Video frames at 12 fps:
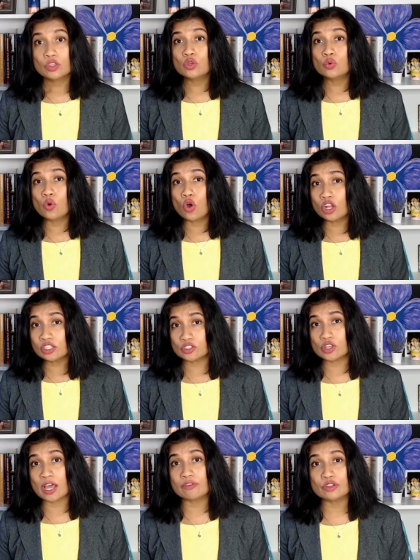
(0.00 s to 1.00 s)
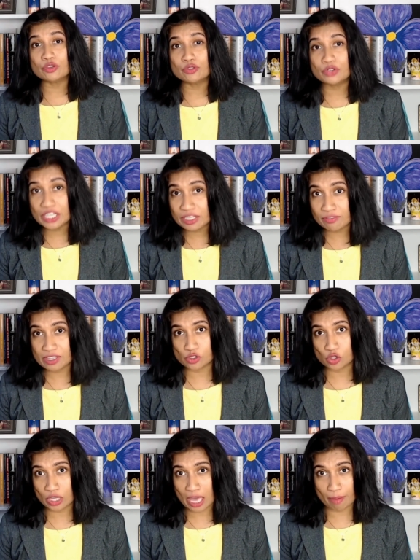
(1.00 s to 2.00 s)
you also have to
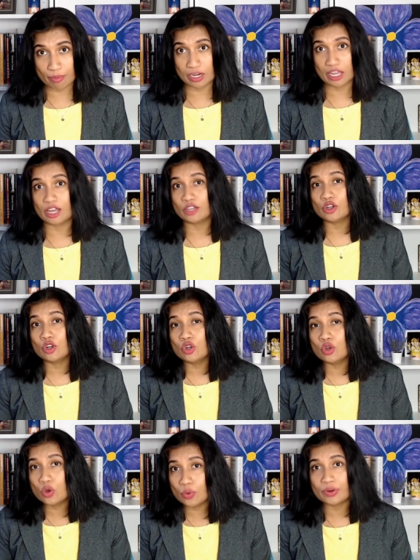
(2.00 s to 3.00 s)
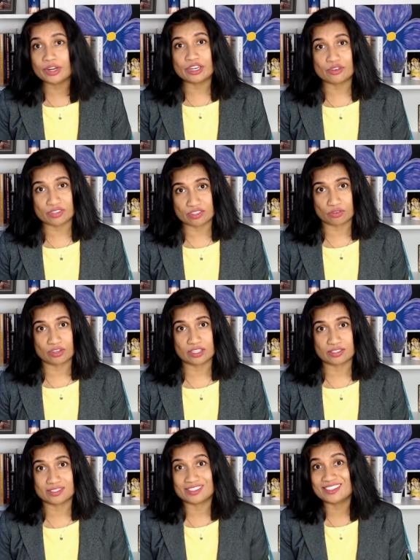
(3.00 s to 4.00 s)
reinvest your capital at a lower interest
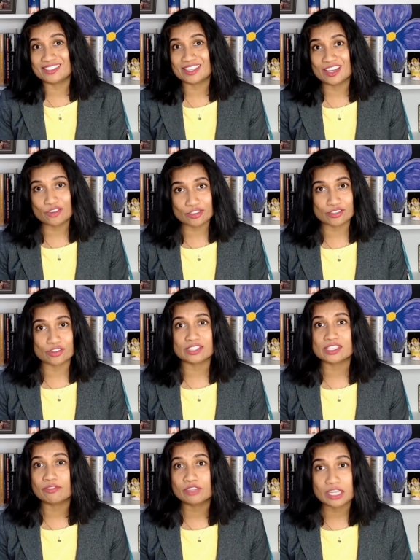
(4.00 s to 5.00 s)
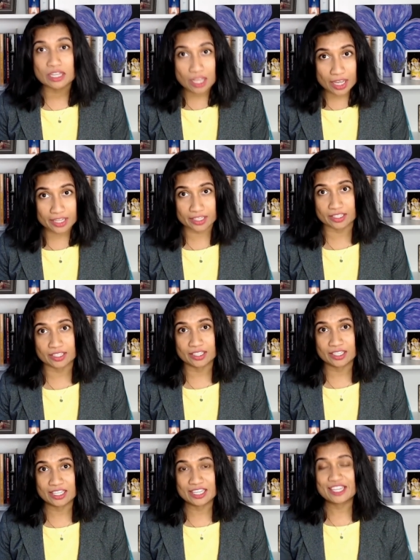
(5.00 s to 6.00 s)
rate since interest rates have declined.
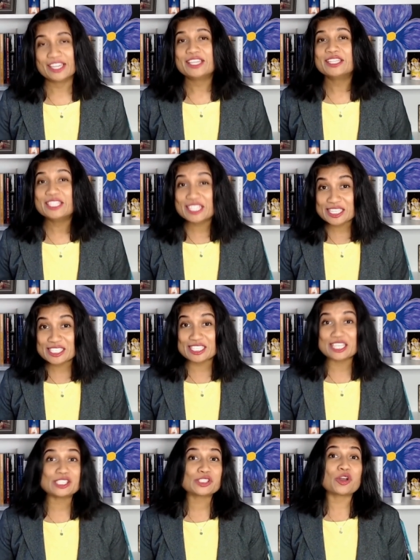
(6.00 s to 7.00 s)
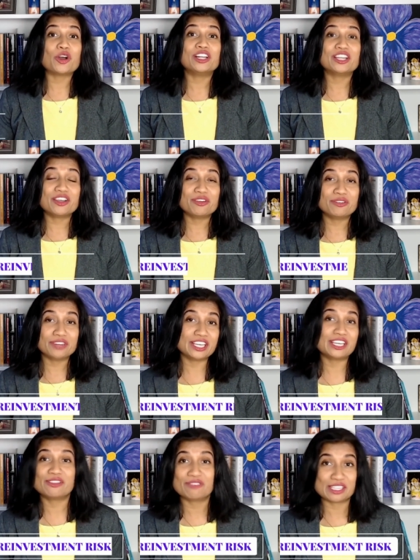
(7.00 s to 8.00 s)
This is called
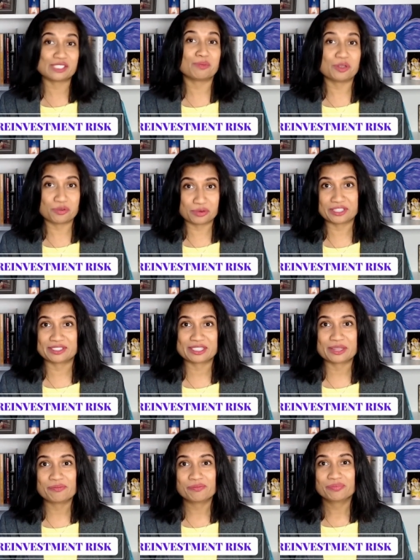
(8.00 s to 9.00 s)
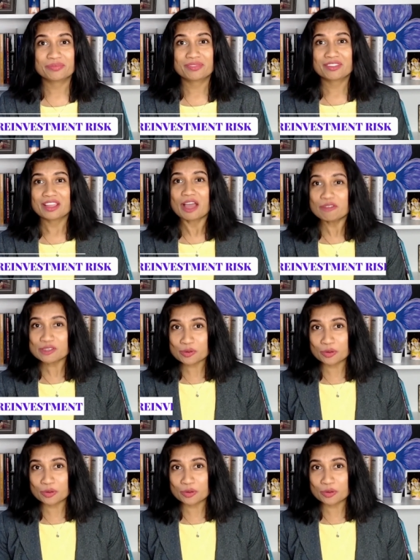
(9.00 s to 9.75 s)
reinvestment risk. I was